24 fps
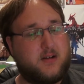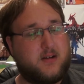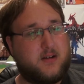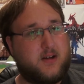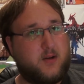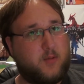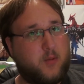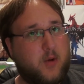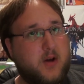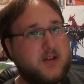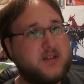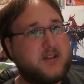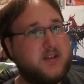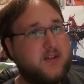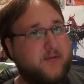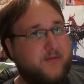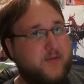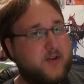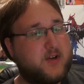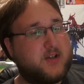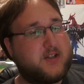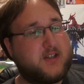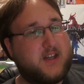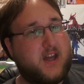it was the
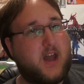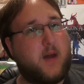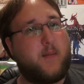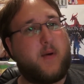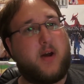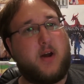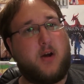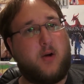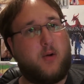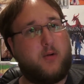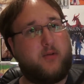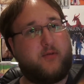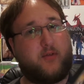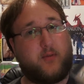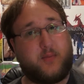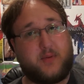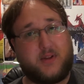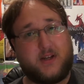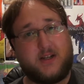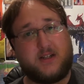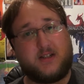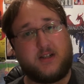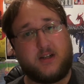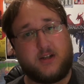first game I owned for
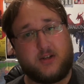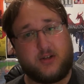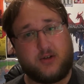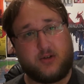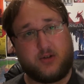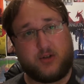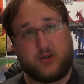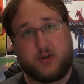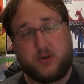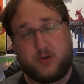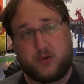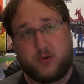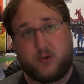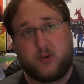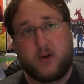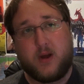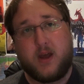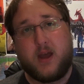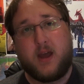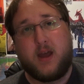PlayStation two.